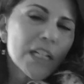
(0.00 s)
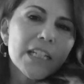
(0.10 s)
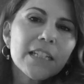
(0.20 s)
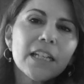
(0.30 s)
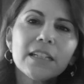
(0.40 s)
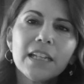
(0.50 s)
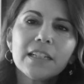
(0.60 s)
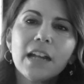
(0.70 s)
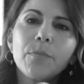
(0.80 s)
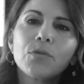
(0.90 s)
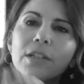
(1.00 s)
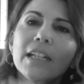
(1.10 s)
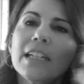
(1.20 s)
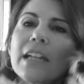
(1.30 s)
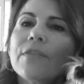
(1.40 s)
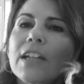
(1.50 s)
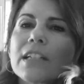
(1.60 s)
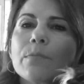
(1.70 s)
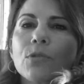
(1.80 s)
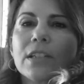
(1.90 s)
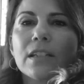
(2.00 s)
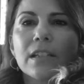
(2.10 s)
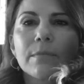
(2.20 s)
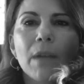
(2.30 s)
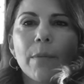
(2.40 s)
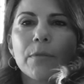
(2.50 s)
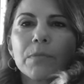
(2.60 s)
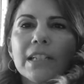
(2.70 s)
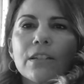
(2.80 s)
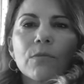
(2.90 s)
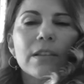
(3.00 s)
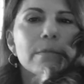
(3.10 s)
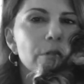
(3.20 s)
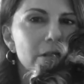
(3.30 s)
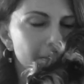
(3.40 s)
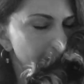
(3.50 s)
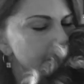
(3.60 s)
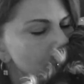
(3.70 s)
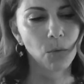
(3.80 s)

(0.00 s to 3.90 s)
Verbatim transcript: He says he's not bored. He never gets bored because his mama plays with him all day.